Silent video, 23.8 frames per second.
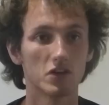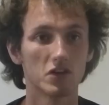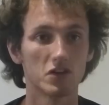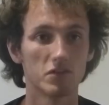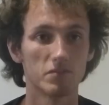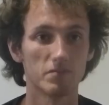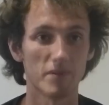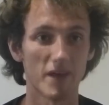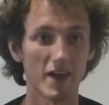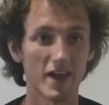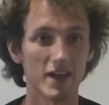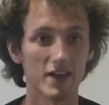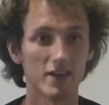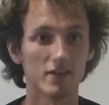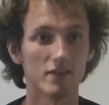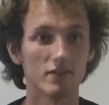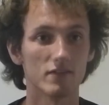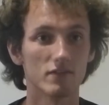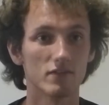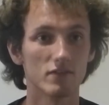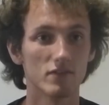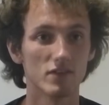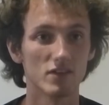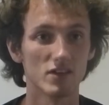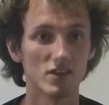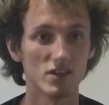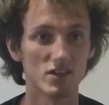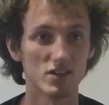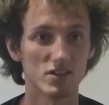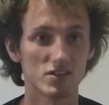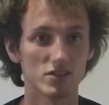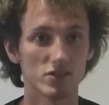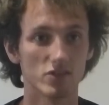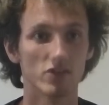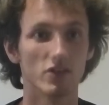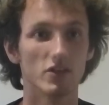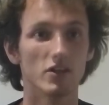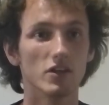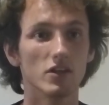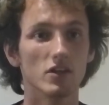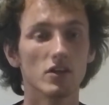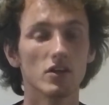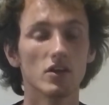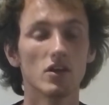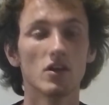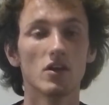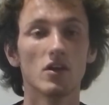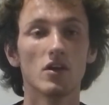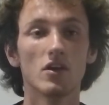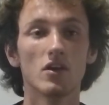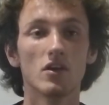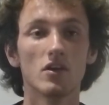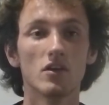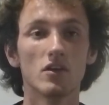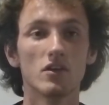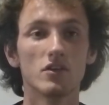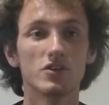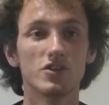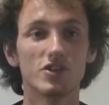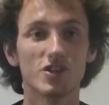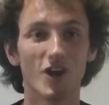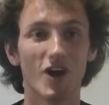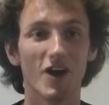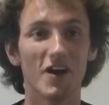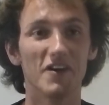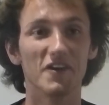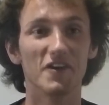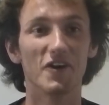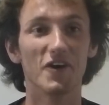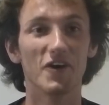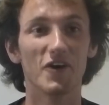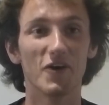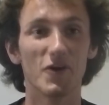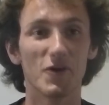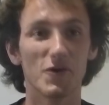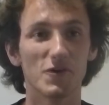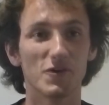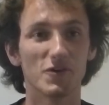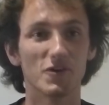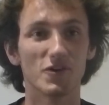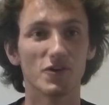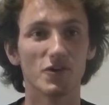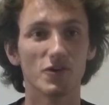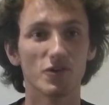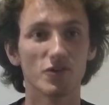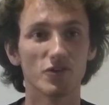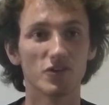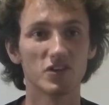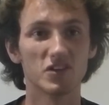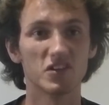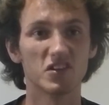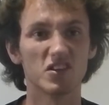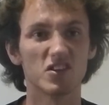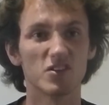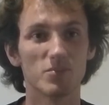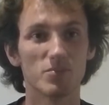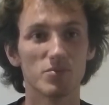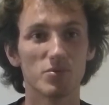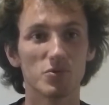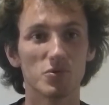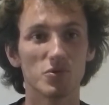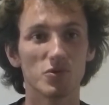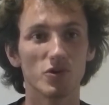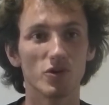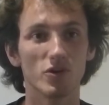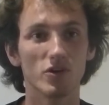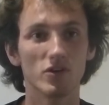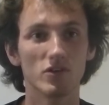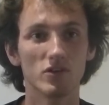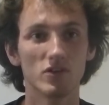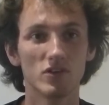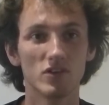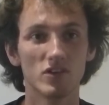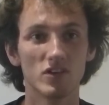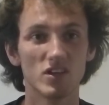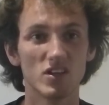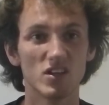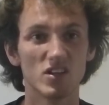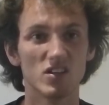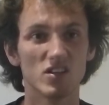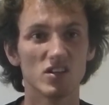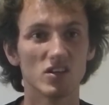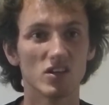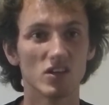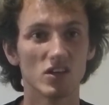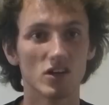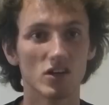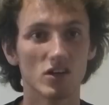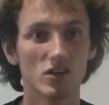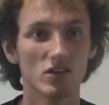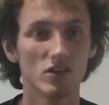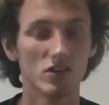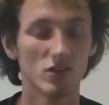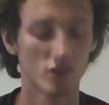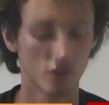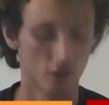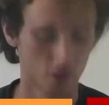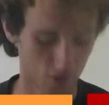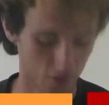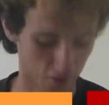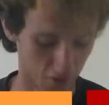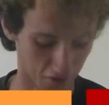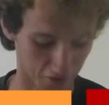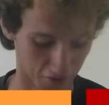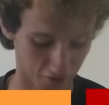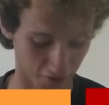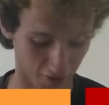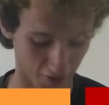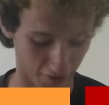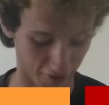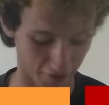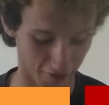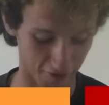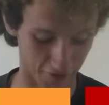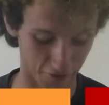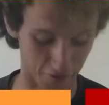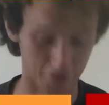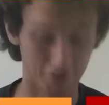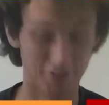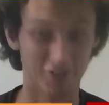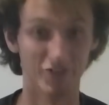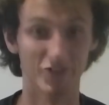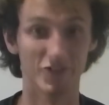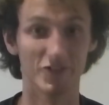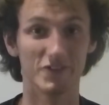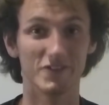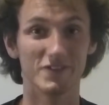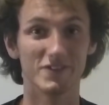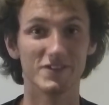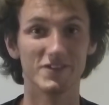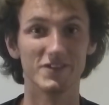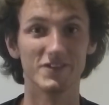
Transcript: Spain, Italy, China, Hong Kong, Singapore, India, Australia, New Zealand,